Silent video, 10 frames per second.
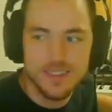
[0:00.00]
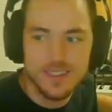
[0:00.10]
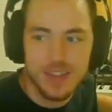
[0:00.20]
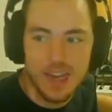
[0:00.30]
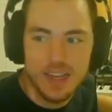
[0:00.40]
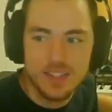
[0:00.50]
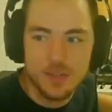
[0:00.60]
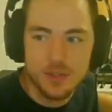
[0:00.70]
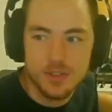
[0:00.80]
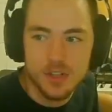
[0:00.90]
Lies,
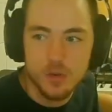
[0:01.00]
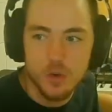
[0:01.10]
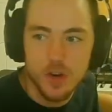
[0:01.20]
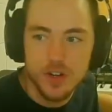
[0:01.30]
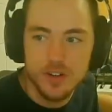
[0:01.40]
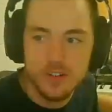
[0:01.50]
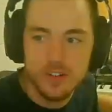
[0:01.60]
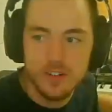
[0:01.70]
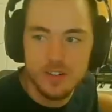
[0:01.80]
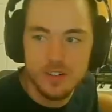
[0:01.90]
there is no water.
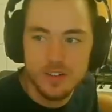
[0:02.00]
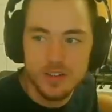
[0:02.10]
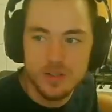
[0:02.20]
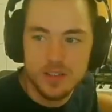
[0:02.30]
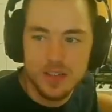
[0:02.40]
There's